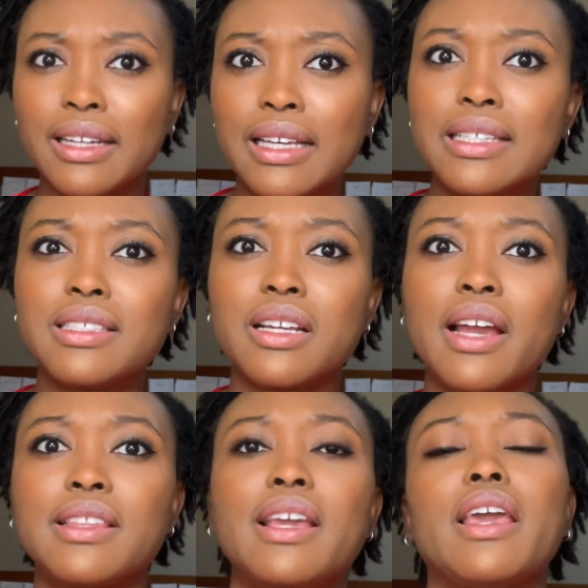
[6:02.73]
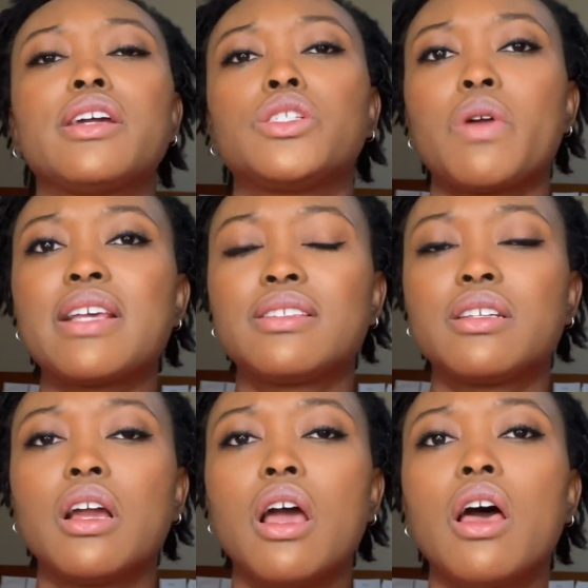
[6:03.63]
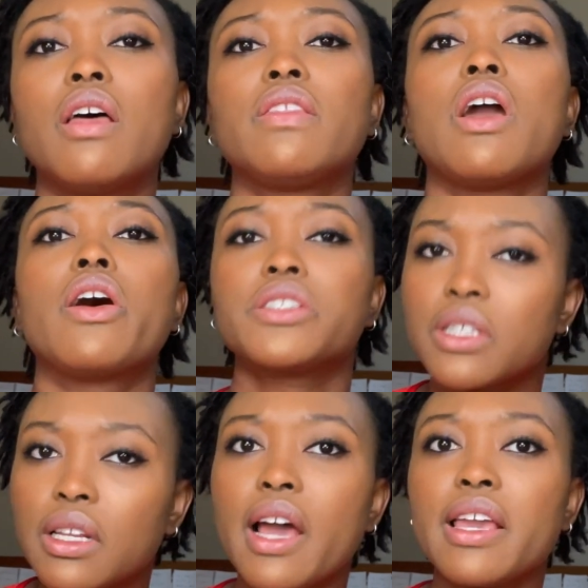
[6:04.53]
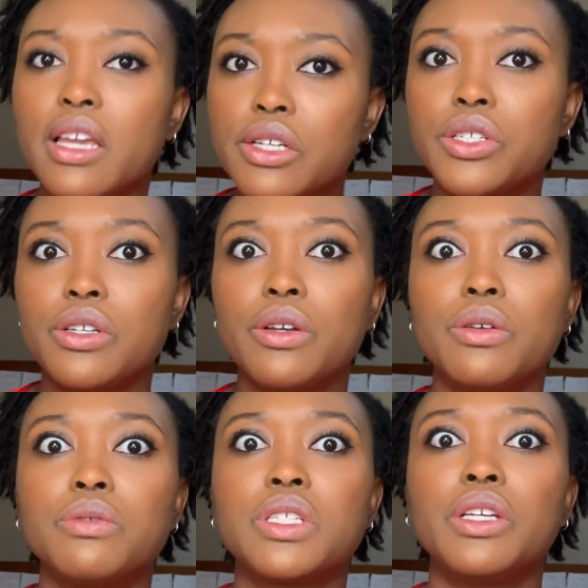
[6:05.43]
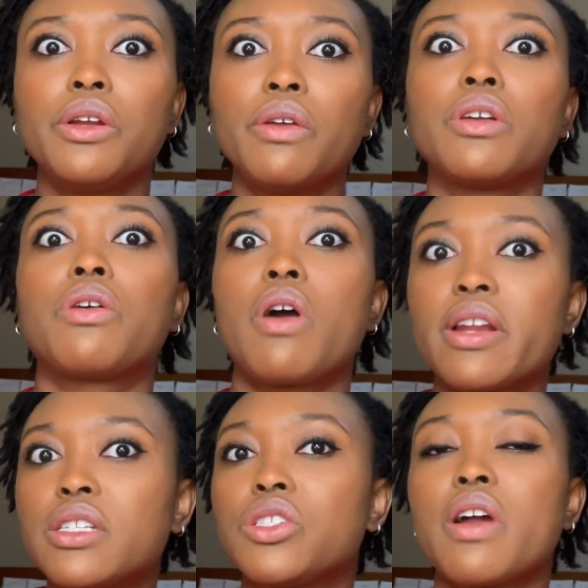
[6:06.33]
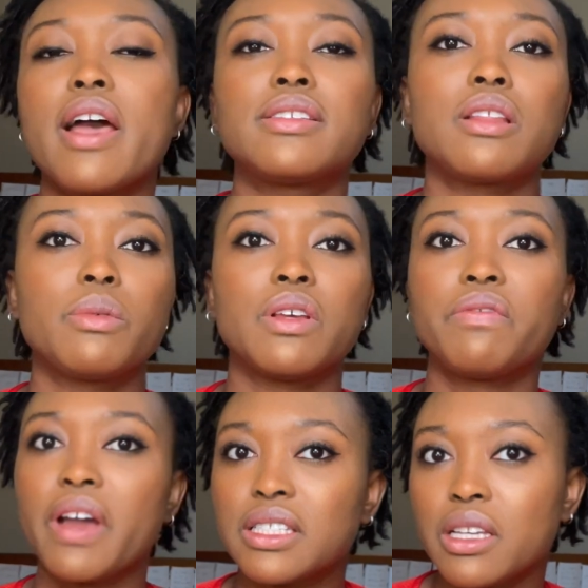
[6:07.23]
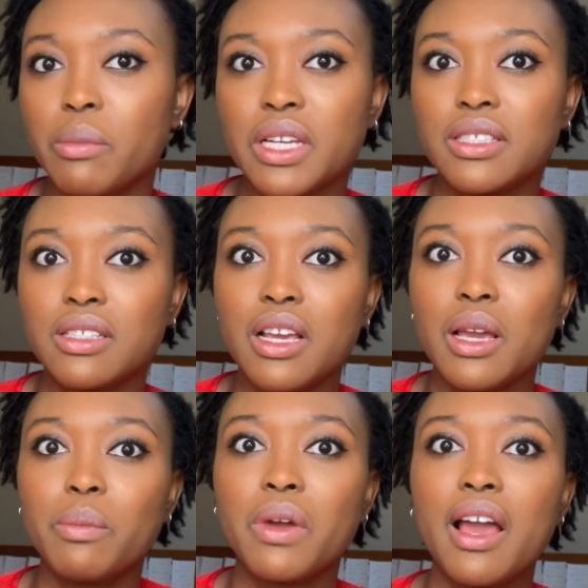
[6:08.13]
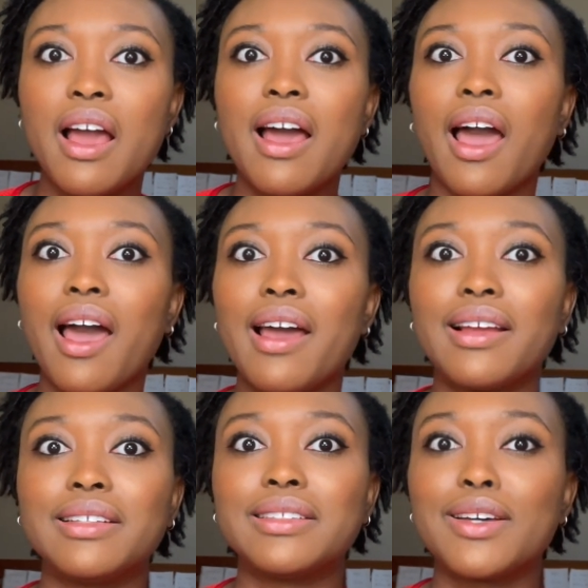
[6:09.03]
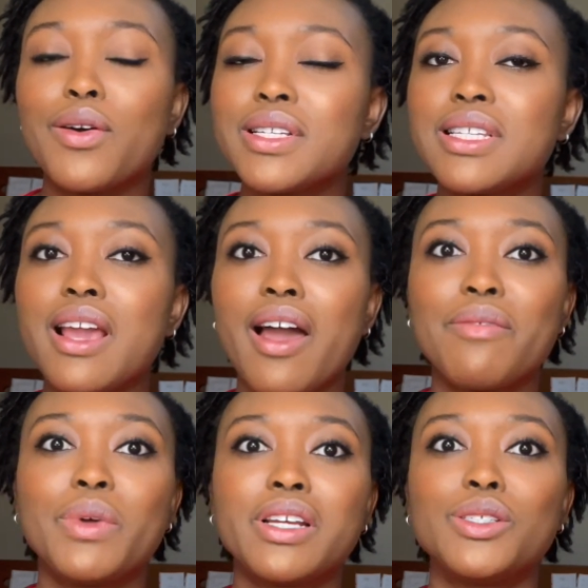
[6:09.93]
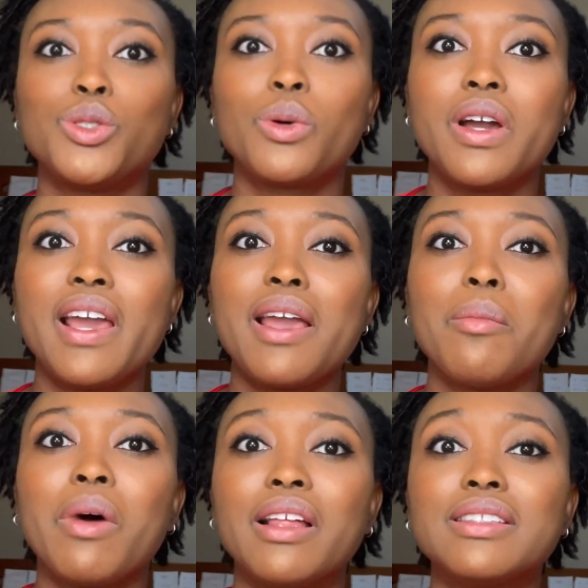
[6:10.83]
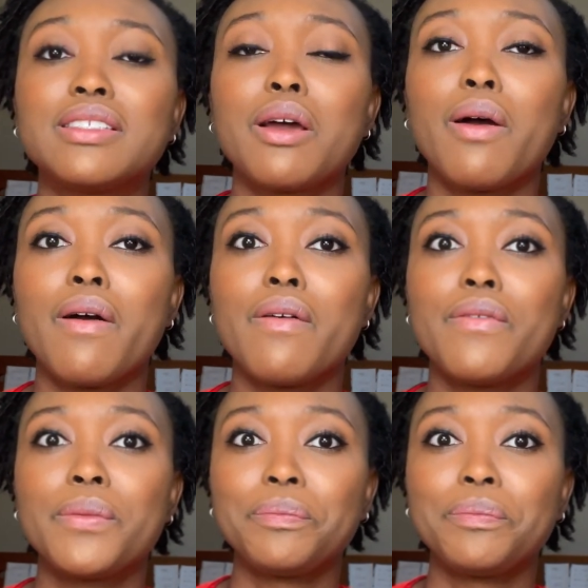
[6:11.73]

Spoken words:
least, I think it addressed the underlying issues, you know, the chronic stress that was affecting my sleep. And honestly, I've been enjoying months of